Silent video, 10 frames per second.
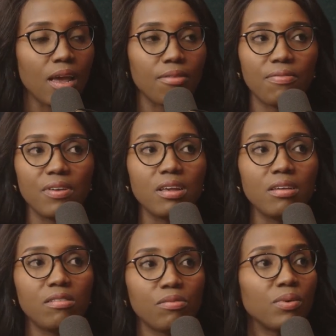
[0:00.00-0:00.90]

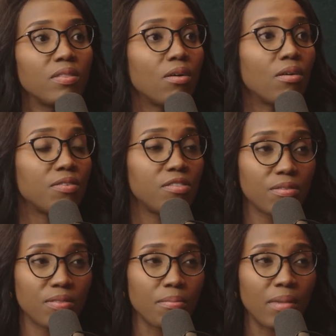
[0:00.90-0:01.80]
fees with the office
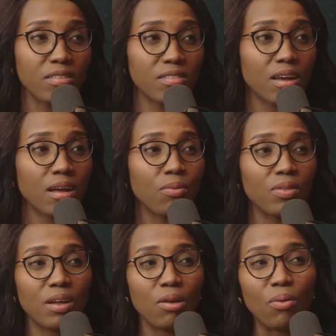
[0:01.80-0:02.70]
of the master,
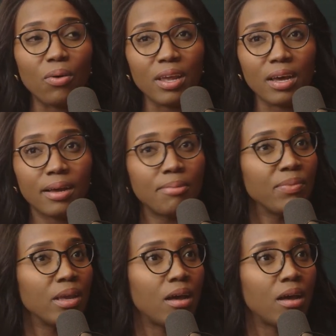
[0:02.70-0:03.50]
with the lawyer,